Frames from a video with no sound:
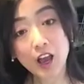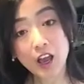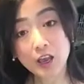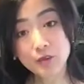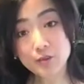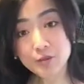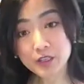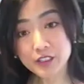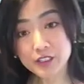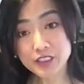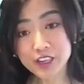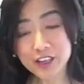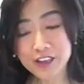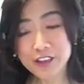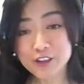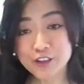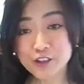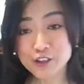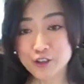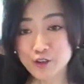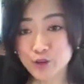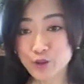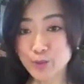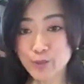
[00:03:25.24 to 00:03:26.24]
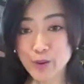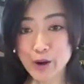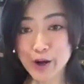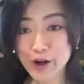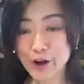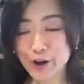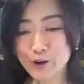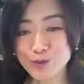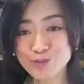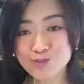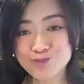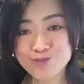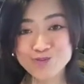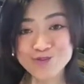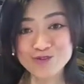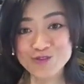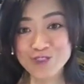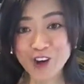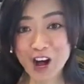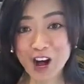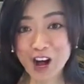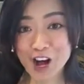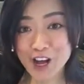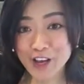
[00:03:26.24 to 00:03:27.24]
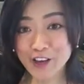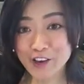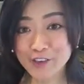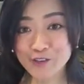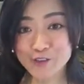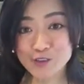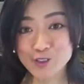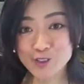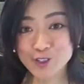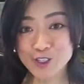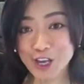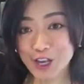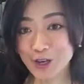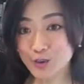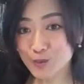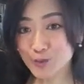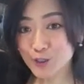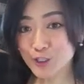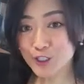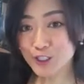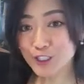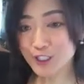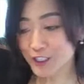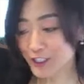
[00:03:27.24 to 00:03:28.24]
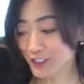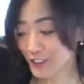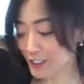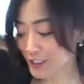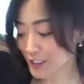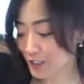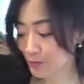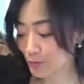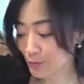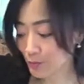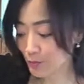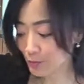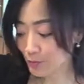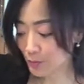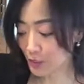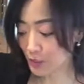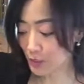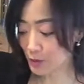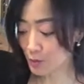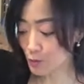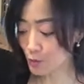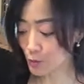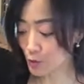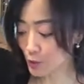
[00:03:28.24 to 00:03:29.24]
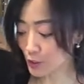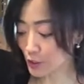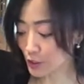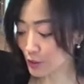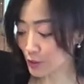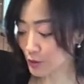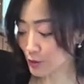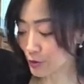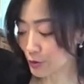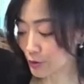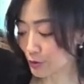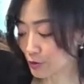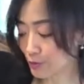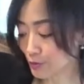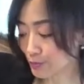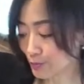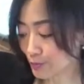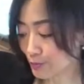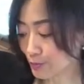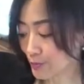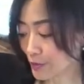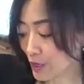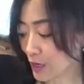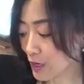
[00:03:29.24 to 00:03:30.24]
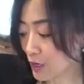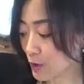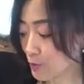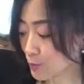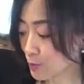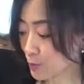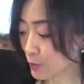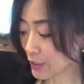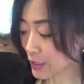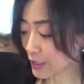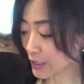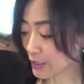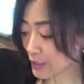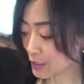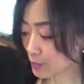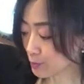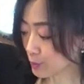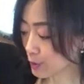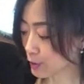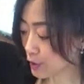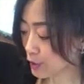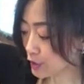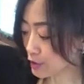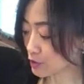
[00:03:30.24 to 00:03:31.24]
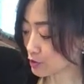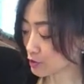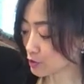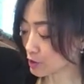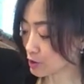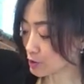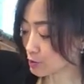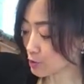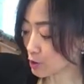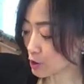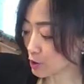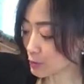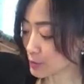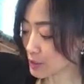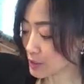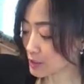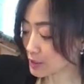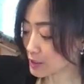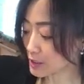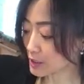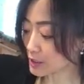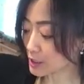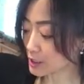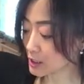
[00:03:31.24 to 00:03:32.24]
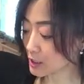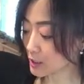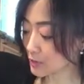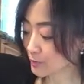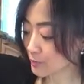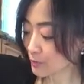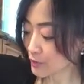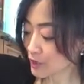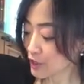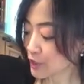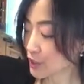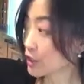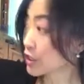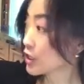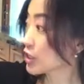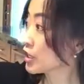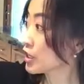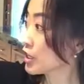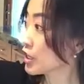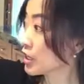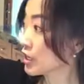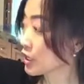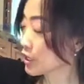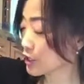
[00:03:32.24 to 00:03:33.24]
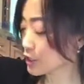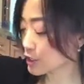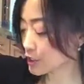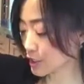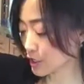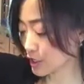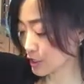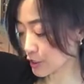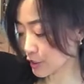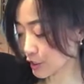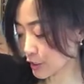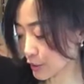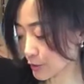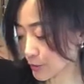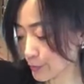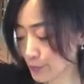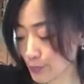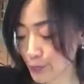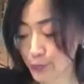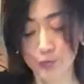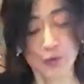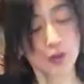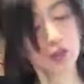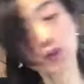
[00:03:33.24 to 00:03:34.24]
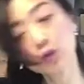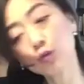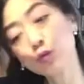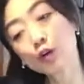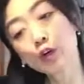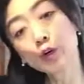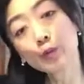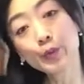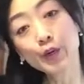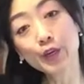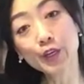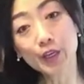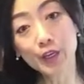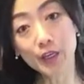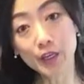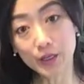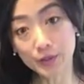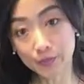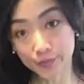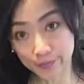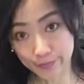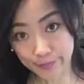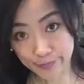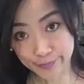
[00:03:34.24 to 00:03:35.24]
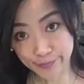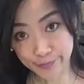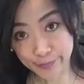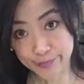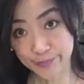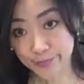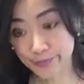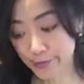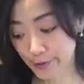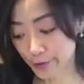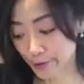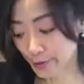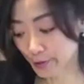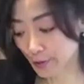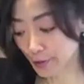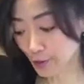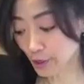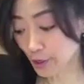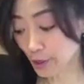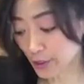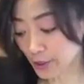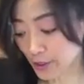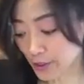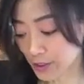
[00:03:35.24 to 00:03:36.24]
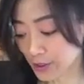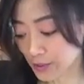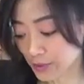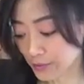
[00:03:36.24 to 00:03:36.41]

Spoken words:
It may take you about 5 to 10 minutes, but the more you kind of break it apart into small pieces, the easier it will be to cook